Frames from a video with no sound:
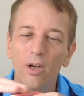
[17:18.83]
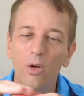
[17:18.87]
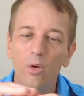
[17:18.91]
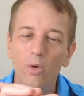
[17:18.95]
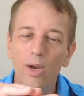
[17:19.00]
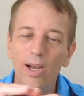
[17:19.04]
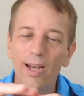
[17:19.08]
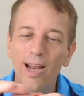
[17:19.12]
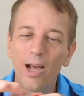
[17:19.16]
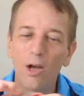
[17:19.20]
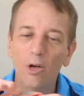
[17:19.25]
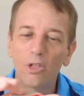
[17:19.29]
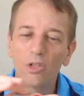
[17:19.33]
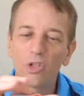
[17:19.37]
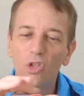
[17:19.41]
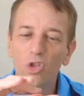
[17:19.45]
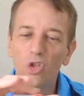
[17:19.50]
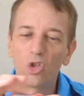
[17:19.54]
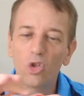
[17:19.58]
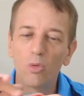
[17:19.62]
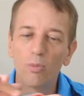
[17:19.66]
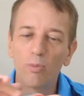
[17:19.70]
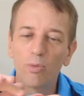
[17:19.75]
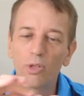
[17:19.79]
Right now it's
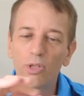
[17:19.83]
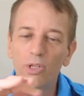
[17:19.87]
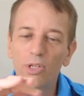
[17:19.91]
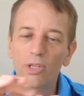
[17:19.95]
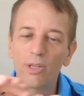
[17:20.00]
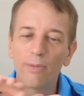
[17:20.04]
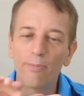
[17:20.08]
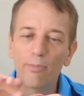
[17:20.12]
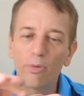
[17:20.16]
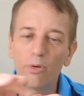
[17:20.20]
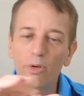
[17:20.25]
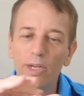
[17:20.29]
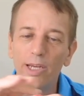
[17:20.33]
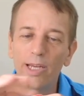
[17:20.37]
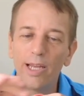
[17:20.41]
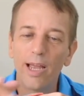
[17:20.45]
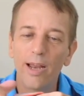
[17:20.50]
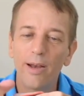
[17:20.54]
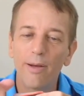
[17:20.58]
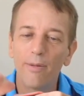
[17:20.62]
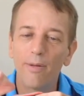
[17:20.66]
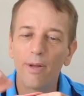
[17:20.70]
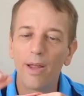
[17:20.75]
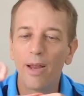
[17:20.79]
super slippery
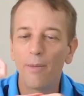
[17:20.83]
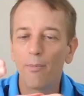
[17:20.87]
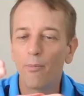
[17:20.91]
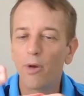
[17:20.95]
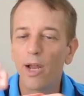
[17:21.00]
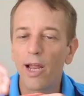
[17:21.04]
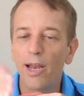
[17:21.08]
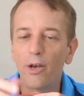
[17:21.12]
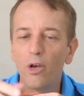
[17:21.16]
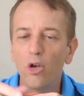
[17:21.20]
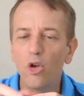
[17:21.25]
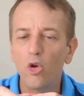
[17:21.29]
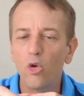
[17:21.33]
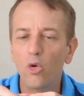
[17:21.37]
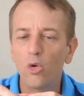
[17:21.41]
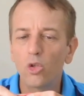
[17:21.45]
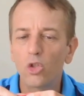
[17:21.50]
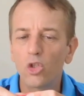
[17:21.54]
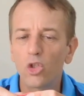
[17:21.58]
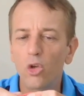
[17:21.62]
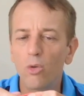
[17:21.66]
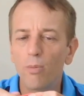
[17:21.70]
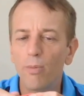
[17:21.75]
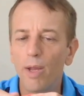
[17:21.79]
and brand new,
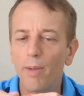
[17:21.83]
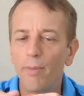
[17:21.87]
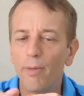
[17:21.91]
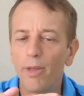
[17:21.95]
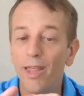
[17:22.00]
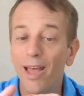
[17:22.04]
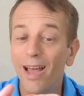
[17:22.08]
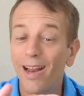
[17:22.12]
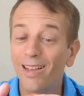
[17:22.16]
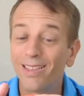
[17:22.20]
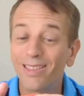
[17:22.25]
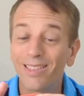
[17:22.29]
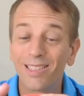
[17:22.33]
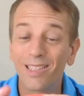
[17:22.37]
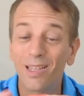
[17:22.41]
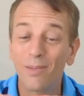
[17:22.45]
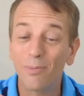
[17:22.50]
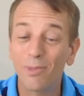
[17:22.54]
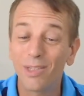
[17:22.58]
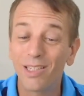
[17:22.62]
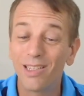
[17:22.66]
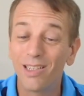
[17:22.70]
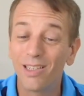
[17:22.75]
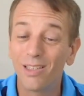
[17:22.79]
so maybe that has
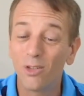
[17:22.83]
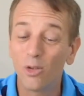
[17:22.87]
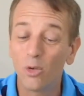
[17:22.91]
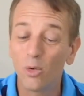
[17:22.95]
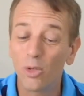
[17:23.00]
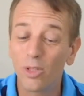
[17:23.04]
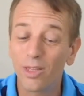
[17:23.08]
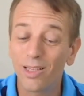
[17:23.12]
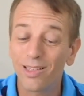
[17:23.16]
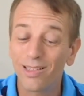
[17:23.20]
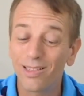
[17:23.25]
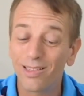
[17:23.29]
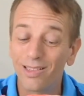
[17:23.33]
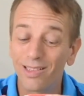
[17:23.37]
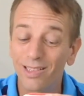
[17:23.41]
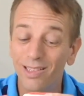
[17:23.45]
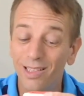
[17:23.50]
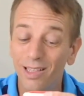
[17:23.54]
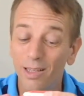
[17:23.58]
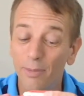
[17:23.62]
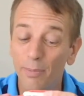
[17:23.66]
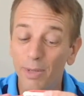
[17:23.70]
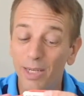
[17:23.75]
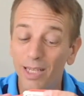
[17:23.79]
something to do with it
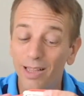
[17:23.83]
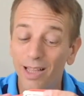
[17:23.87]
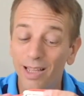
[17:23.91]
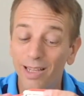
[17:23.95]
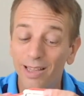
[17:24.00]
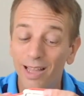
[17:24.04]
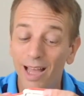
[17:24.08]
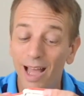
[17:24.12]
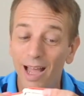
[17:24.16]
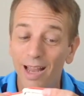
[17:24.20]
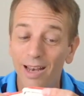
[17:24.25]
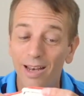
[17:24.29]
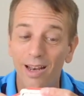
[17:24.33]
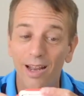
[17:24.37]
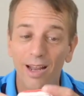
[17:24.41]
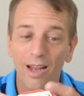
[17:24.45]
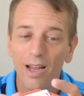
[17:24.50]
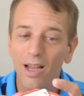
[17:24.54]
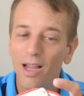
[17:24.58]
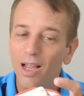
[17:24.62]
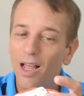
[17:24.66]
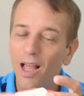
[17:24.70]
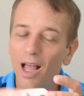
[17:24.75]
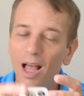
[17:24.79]
slipping like that.
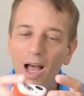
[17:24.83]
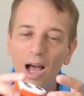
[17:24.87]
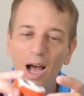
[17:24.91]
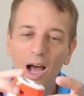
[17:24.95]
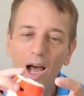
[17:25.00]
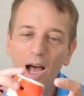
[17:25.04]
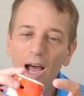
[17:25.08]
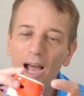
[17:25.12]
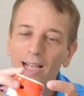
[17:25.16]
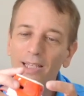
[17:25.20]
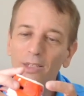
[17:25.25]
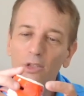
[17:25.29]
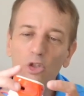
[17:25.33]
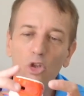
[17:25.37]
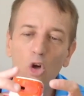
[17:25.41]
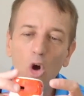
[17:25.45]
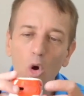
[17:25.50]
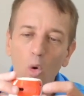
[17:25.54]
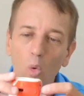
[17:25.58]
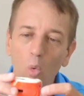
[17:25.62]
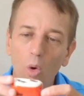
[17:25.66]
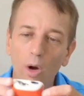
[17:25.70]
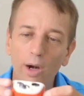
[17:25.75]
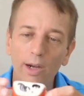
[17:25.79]
I
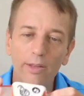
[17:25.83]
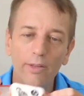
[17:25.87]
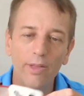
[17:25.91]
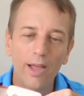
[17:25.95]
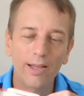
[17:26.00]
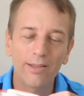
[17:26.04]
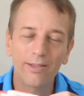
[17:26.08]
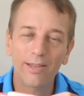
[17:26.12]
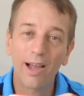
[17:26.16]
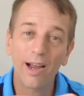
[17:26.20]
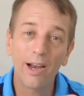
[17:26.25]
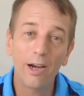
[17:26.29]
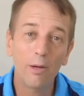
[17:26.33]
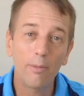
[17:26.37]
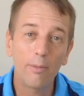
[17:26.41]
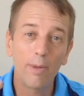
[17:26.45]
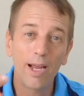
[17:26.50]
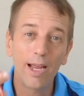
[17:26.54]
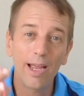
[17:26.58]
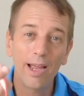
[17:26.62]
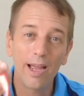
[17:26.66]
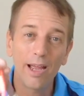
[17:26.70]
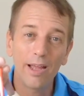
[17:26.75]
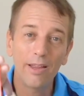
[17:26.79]
don't want it that tight on
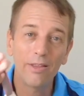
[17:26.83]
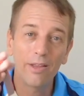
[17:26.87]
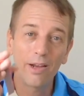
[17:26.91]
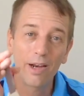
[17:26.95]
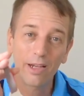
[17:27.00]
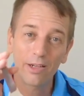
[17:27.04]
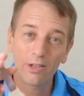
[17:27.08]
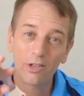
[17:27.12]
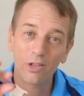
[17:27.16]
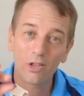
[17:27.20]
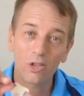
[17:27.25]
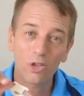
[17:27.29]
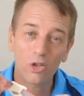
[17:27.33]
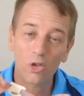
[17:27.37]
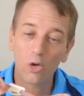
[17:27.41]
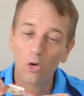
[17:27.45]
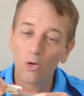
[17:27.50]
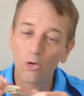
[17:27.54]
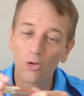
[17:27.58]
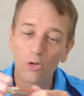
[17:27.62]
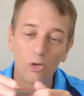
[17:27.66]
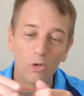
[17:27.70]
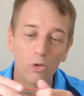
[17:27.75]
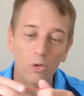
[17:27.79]
my head that I just
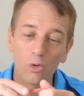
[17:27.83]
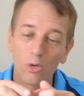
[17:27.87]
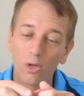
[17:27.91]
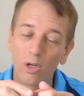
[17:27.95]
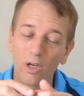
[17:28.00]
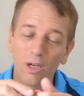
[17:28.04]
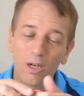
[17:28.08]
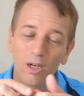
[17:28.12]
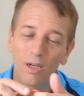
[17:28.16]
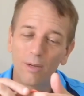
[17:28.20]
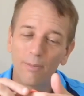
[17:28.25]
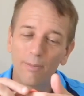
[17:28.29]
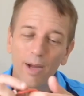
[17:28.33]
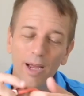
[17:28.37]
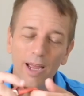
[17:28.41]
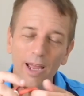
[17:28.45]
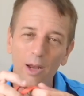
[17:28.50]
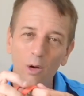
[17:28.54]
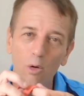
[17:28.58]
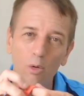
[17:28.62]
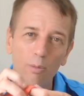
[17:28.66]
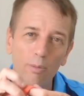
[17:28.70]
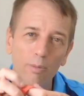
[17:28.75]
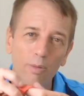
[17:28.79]
showed you. I'll
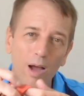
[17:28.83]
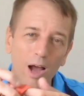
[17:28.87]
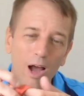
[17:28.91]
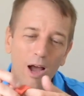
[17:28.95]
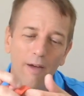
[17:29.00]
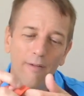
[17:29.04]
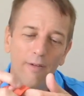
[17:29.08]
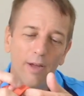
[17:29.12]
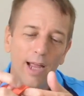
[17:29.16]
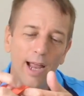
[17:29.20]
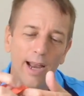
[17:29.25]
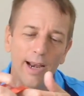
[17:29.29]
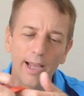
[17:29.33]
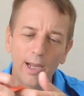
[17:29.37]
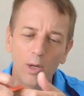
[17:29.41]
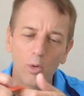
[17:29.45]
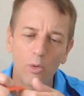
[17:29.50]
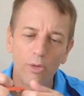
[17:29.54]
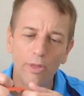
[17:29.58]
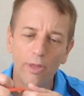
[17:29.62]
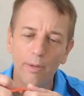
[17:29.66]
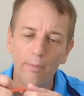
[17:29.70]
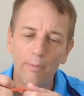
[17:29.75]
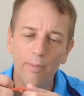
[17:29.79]
have a headache
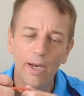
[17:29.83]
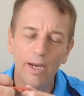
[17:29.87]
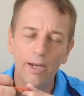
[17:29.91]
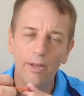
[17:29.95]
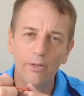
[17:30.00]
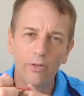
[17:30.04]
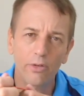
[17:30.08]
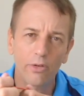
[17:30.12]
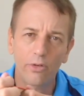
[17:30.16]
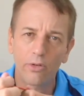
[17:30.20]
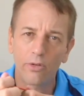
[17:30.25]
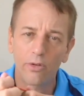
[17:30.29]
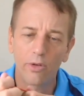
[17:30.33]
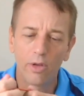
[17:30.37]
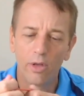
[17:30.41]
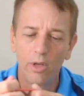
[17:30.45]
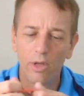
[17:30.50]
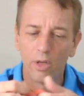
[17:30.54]
within minutes.